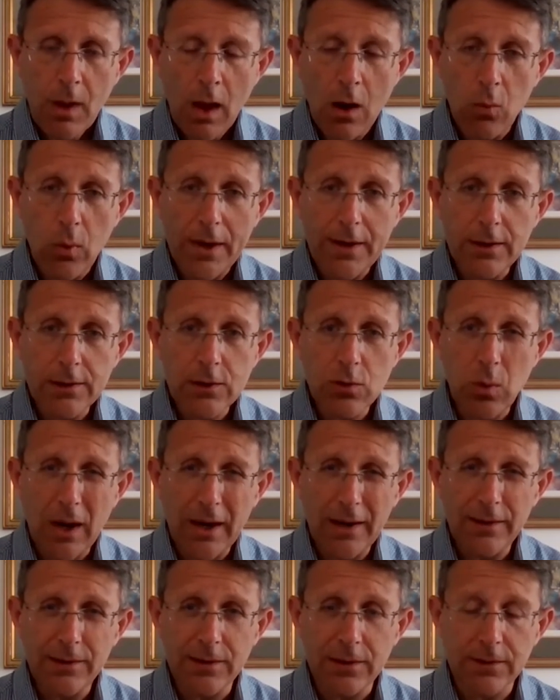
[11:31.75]
a winner
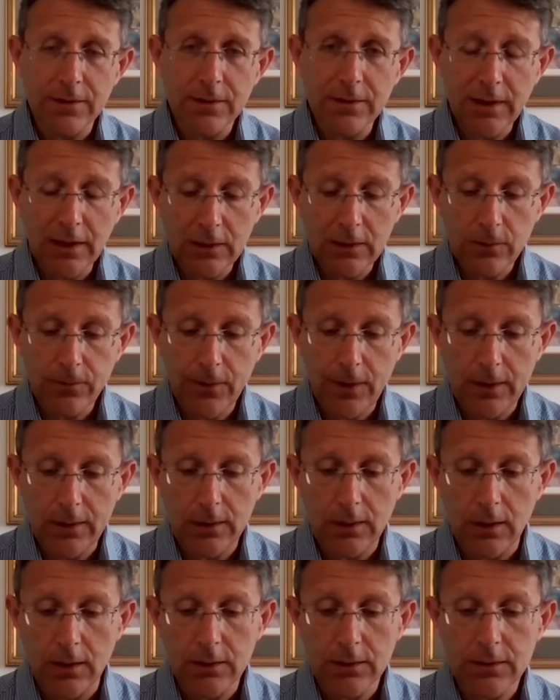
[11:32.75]
twice at 6
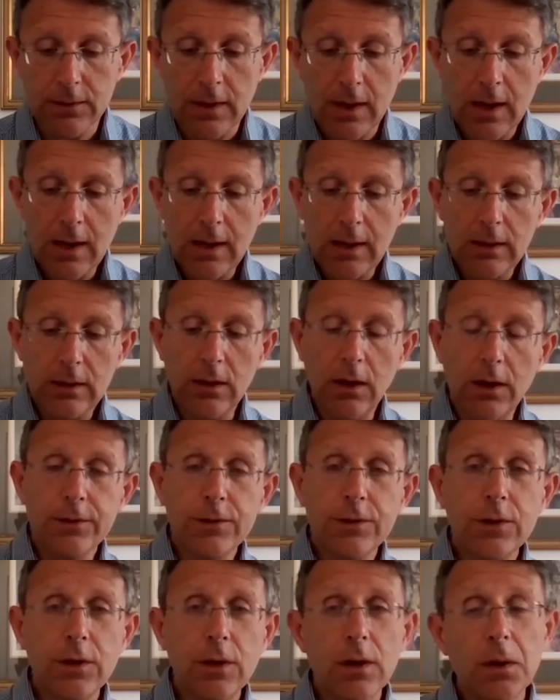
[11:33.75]
furlongs
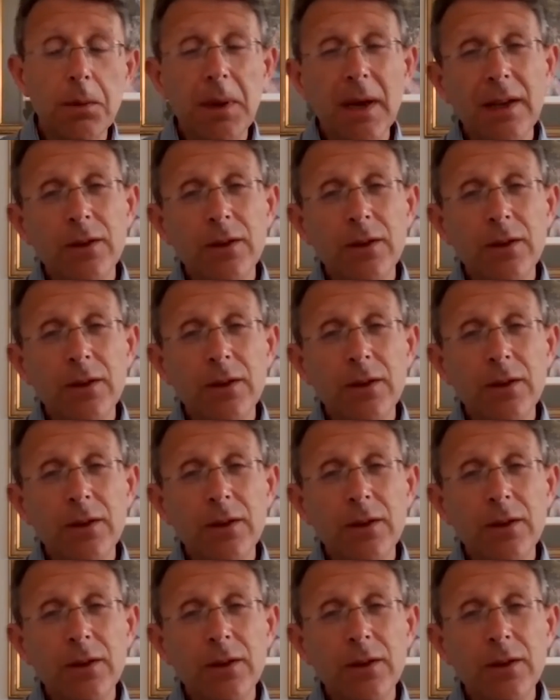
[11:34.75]
last year.